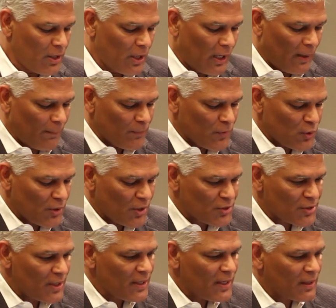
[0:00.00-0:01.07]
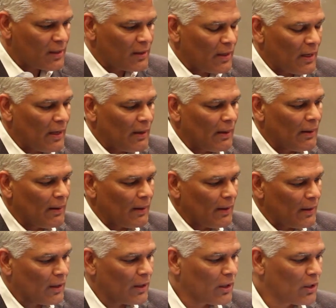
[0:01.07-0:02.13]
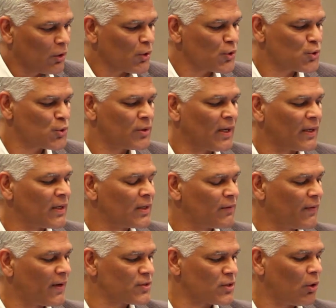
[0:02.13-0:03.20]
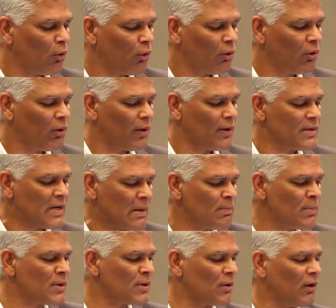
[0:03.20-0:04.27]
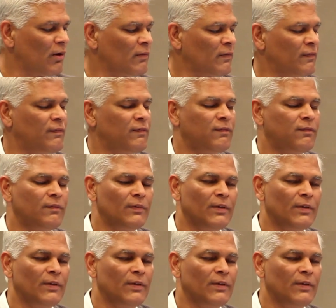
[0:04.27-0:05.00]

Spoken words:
So the study goes through and identifies a whole number of